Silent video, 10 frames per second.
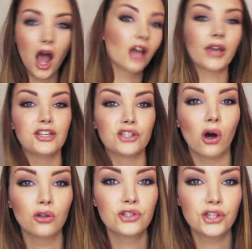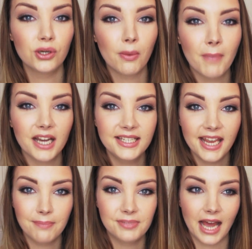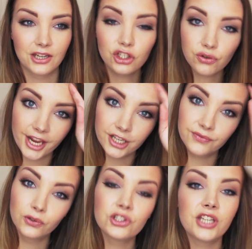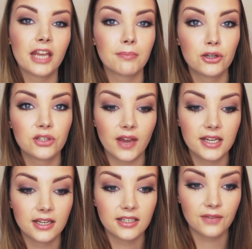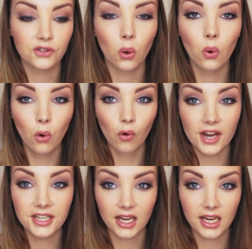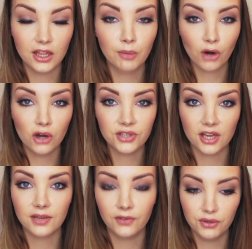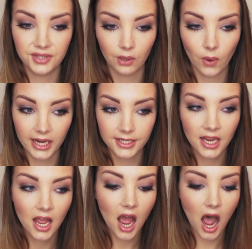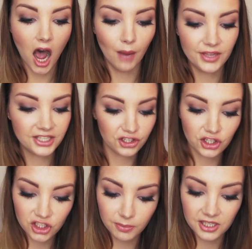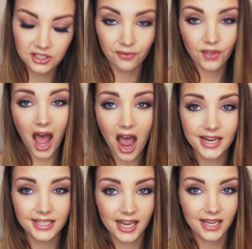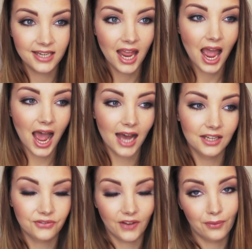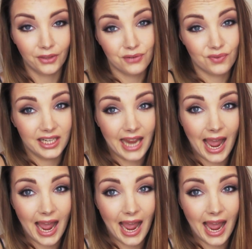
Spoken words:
Okay, so on to my tips and tricks for staying motivated if you're already in the process of losing weight. This is just some of the stuff that I did and found that it really